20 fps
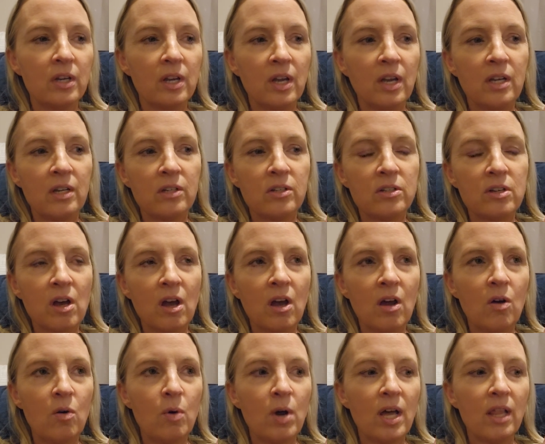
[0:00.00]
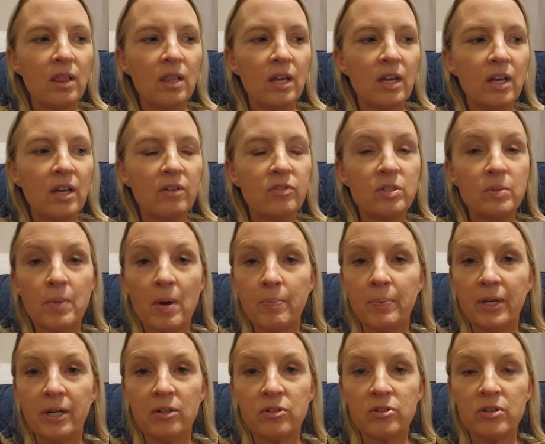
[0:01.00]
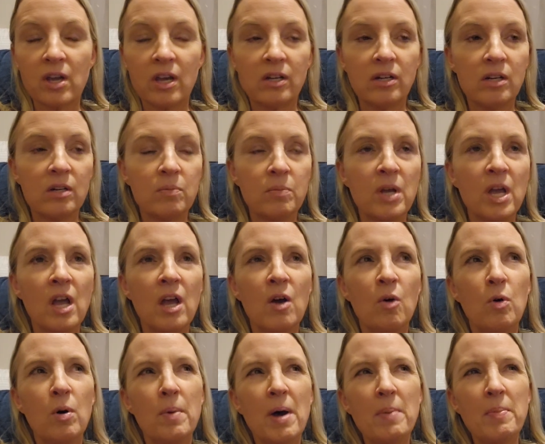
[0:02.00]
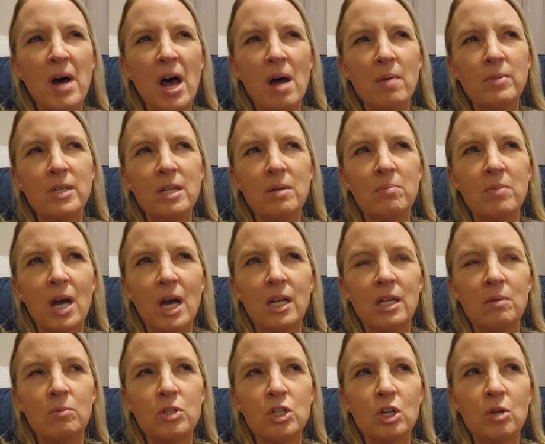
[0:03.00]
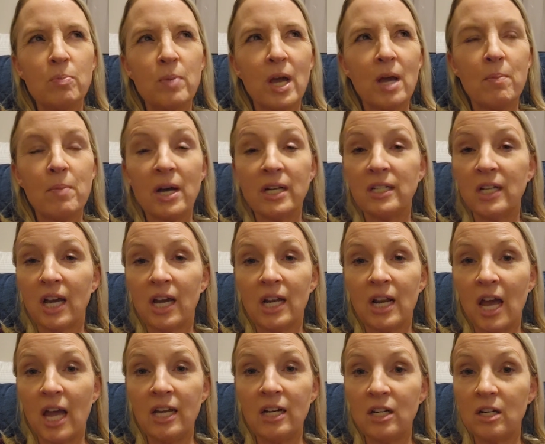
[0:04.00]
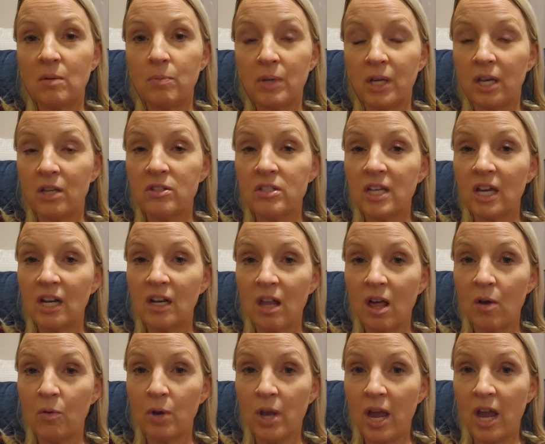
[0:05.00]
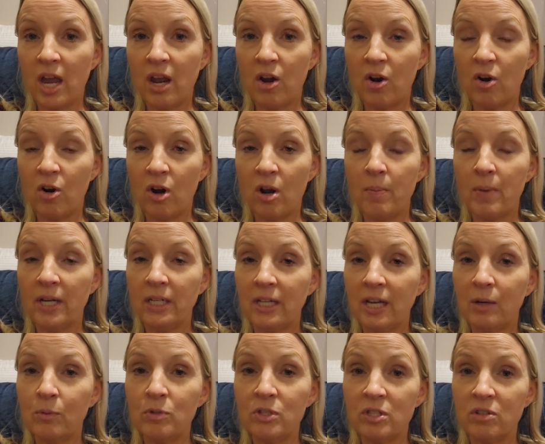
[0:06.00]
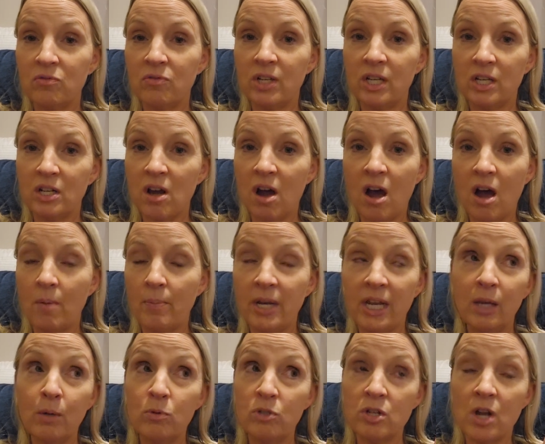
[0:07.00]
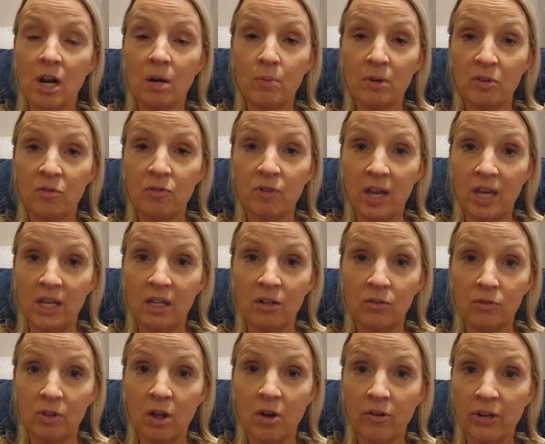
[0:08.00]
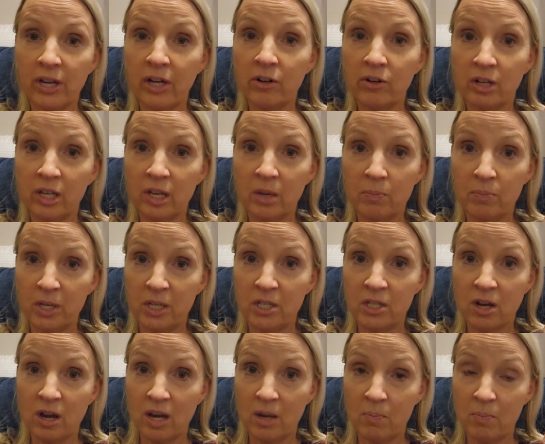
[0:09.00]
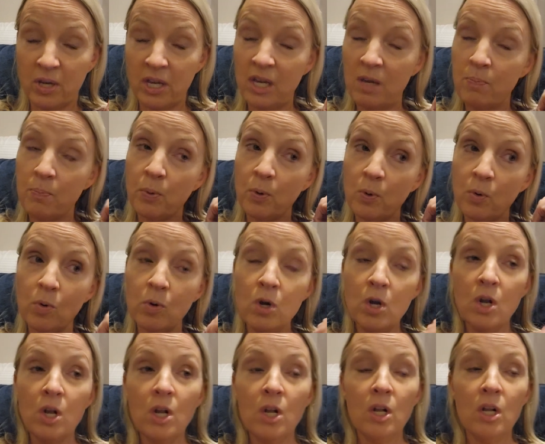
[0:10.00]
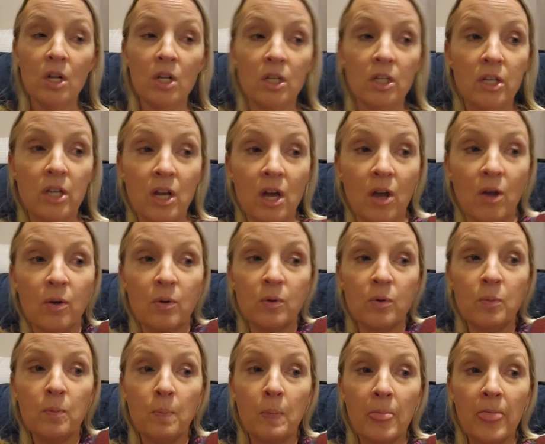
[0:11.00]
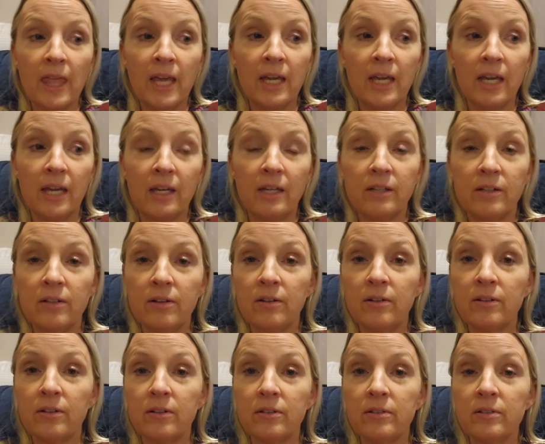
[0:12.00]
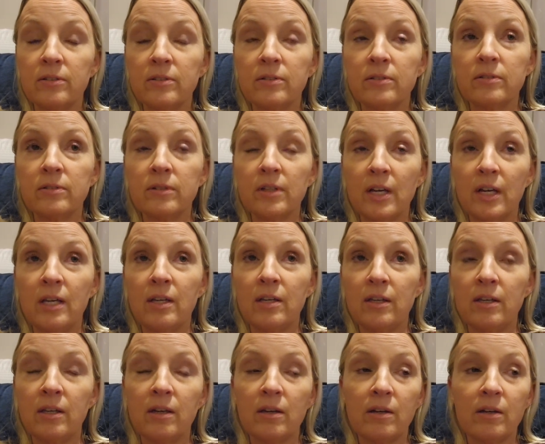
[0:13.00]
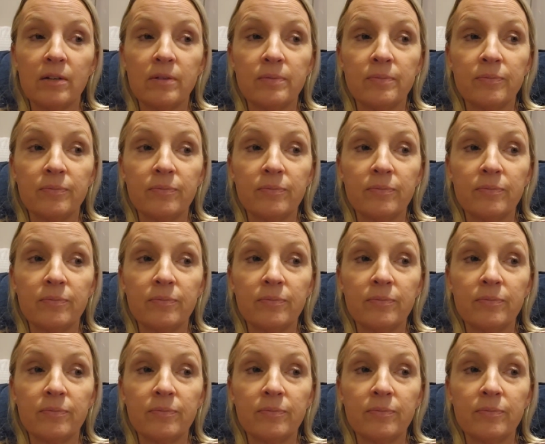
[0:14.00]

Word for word: and oh i loved him my parents hated him well, my mom didn't mind him too bad. My dad hated him because he had long hair, and my dad was in Vietnam, and he was not a big fan of long-haired hippie type people, you know. And uh, he, yeah,